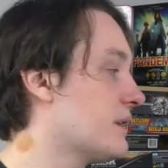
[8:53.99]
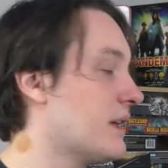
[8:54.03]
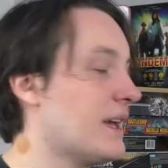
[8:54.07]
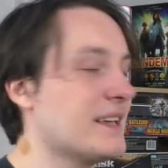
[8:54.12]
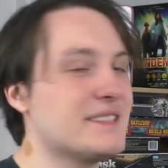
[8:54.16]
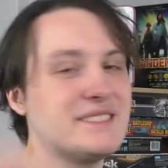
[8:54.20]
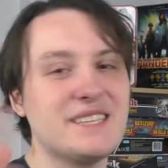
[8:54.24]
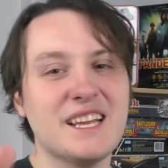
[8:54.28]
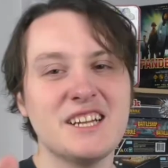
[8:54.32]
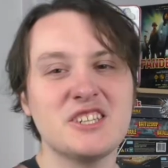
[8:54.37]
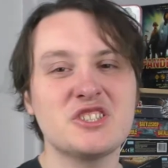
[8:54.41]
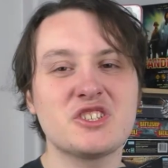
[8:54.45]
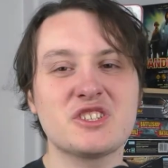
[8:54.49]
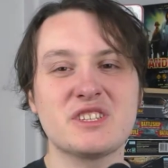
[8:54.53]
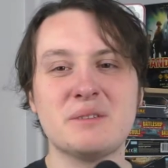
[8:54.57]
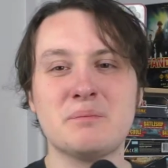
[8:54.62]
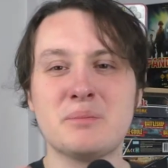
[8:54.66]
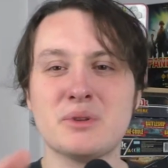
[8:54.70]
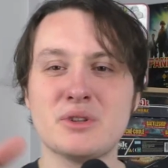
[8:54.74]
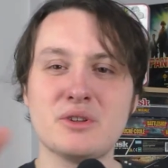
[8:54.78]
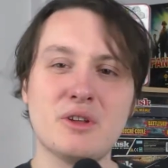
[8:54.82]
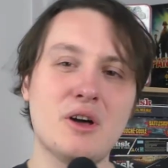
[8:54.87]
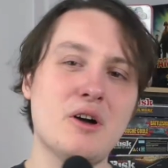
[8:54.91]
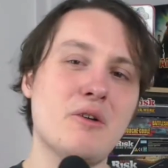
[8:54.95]
Essentially,
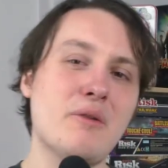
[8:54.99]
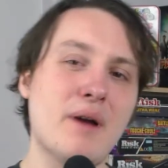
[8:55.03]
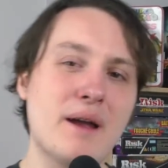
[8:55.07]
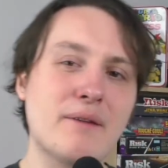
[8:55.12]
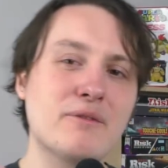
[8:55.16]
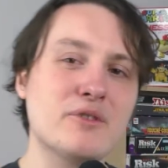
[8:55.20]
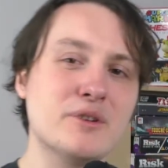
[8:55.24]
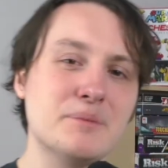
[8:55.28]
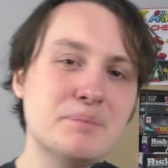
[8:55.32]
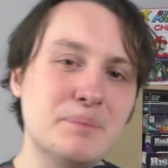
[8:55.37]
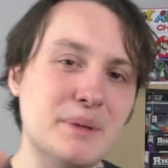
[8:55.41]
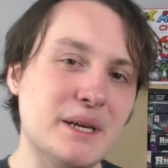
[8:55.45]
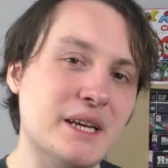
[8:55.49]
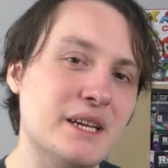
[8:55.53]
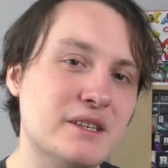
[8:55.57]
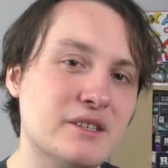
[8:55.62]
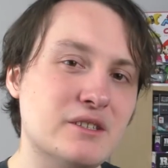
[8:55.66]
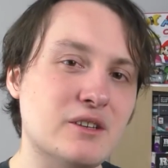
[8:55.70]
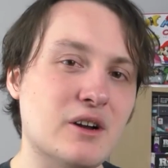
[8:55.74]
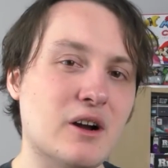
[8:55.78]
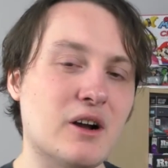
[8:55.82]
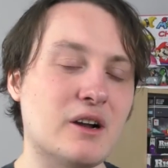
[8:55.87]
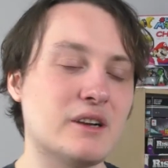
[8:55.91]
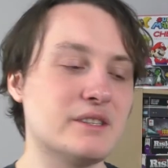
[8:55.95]
below every bean
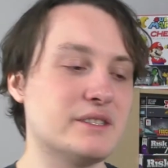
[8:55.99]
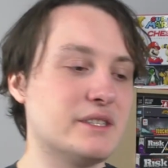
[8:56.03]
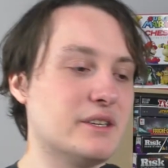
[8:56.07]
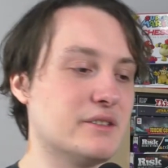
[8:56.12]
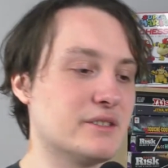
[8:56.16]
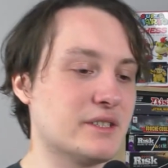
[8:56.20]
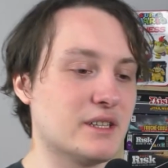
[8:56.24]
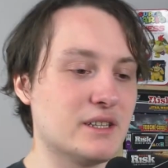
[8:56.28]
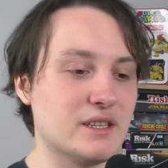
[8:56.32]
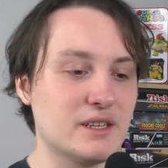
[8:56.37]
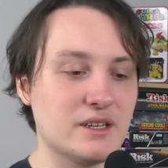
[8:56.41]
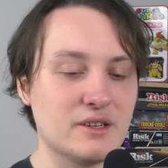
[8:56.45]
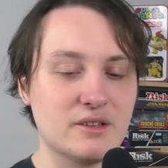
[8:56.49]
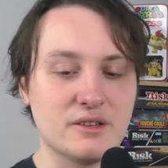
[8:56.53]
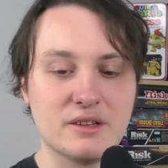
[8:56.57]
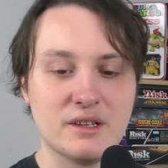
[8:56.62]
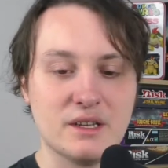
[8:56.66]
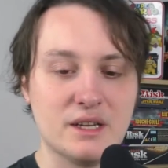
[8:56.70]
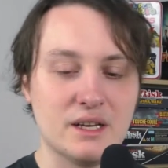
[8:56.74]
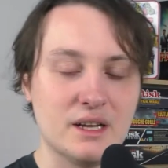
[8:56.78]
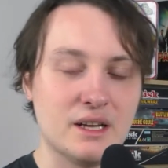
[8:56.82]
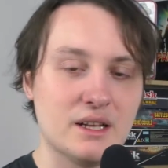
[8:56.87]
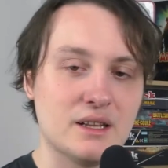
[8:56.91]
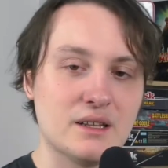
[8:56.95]
card, there's a little
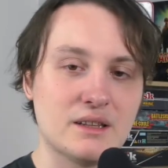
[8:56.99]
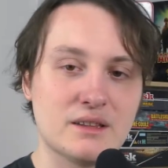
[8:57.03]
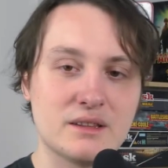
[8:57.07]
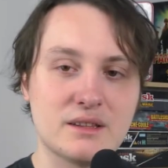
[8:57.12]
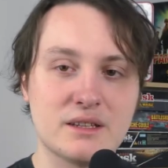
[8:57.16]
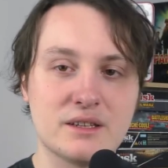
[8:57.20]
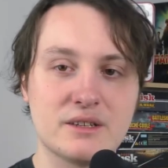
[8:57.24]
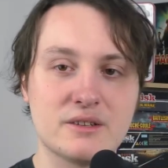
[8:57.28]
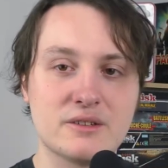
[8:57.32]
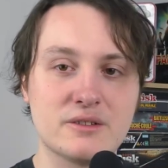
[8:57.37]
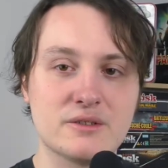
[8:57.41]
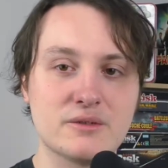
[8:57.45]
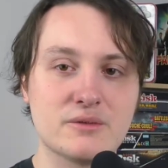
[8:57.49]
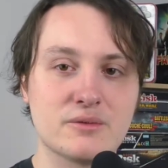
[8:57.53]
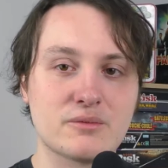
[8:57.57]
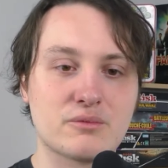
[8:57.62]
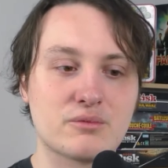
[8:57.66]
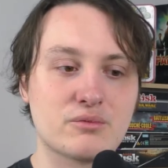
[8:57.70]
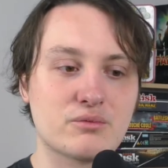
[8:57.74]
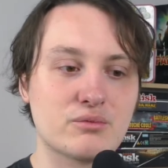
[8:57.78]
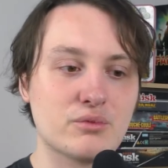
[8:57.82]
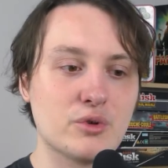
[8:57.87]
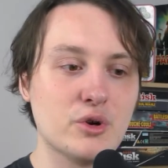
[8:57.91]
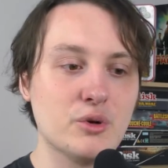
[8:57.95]

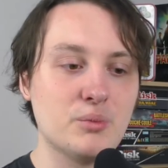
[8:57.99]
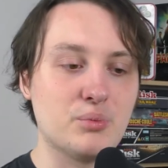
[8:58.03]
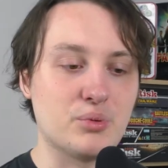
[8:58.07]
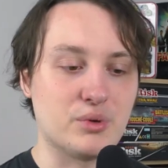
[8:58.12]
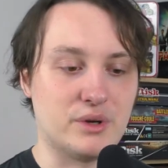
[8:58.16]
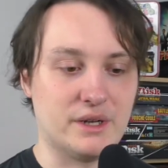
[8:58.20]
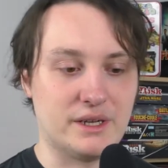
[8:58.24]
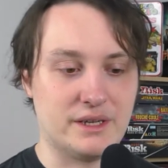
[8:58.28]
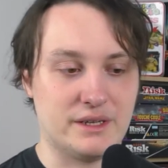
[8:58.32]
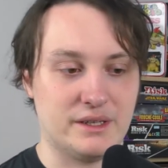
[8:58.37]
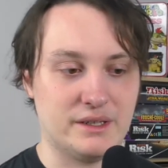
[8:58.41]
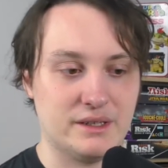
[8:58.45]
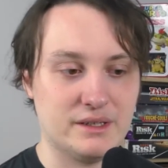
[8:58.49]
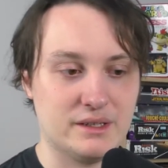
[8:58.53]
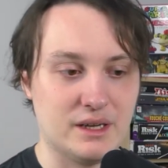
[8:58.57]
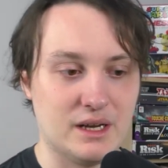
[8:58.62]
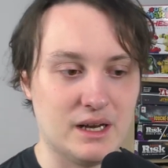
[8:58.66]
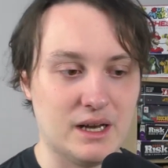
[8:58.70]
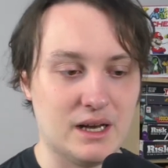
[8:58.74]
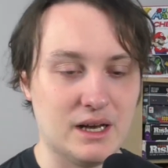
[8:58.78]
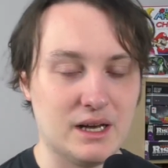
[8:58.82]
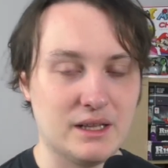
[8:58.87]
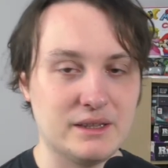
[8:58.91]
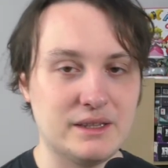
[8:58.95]
rubric
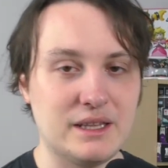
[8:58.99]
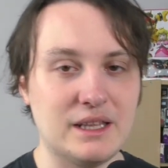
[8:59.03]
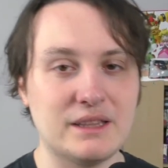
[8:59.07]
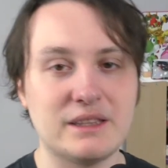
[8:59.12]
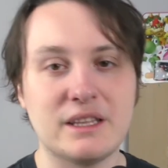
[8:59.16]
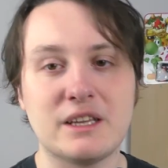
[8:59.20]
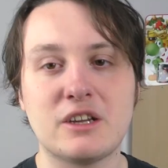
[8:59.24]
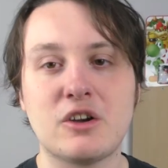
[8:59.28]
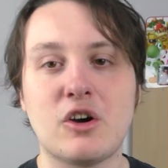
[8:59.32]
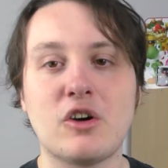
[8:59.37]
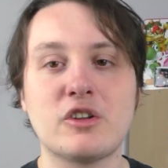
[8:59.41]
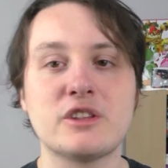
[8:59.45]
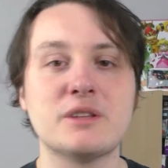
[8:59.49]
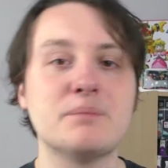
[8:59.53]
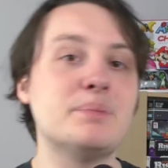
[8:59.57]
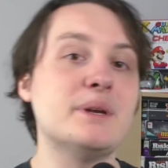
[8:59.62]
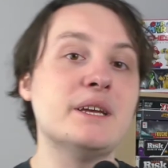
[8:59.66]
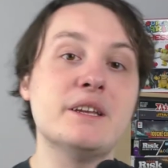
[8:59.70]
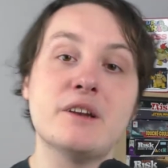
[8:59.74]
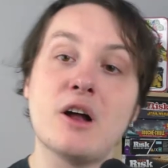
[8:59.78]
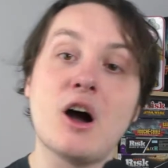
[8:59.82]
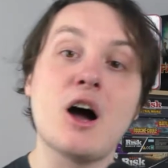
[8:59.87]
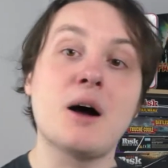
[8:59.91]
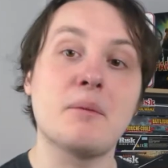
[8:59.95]
that they call the
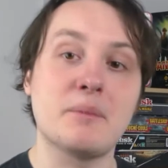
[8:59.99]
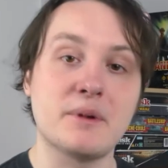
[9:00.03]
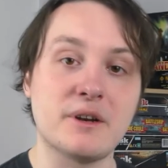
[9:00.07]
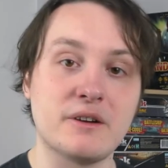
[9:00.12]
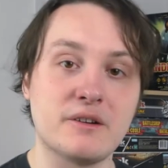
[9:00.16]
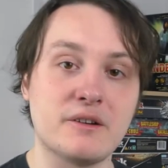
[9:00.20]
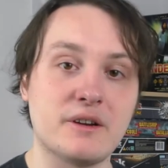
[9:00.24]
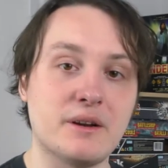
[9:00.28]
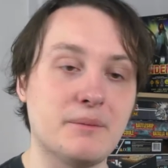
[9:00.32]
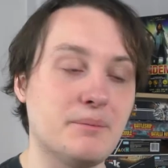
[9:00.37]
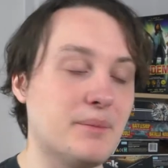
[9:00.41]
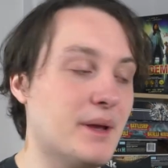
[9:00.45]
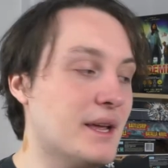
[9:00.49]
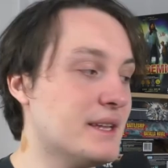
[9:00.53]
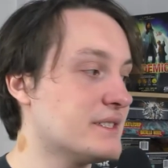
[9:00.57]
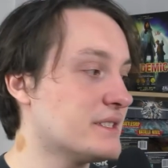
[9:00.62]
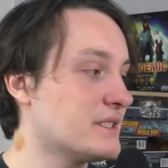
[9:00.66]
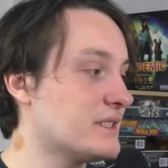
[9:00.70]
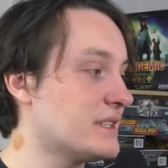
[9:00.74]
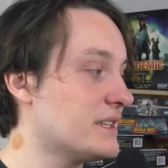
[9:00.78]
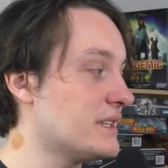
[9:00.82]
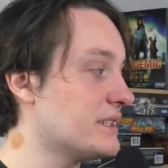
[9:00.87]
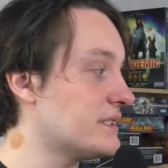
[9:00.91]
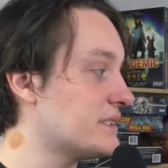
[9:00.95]
beanometer, and
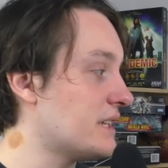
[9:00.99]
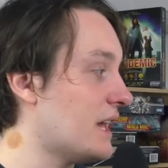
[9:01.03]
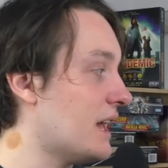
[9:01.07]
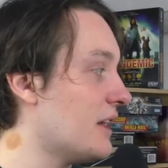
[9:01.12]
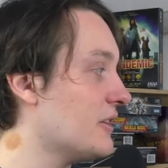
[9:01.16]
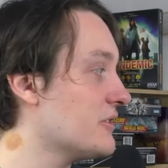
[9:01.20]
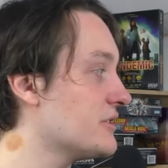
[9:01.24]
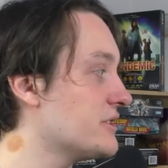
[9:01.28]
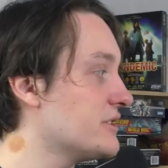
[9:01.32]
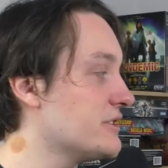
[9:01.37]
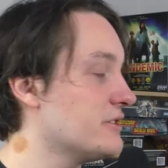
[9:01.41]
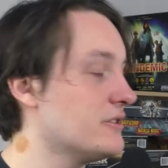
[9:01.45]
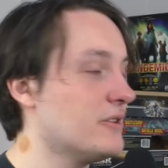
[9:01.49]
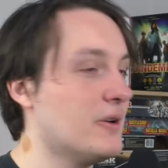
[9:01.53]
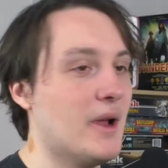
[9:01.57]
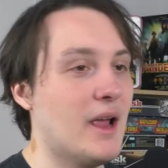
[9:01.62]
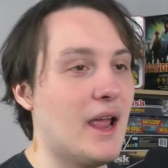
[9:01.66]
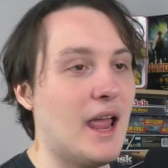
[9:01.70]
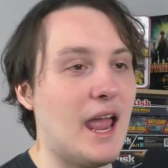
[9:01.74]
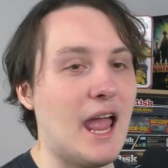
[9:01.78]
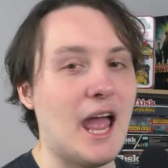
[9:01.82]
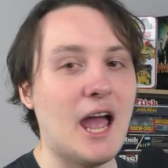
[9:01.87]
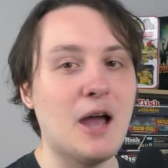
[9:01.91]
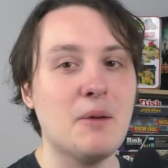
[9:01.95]
basically it tells you
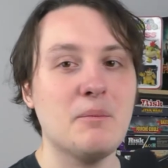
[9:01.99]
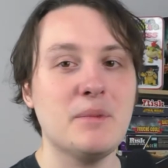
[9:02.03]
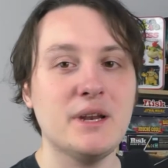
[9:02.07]
how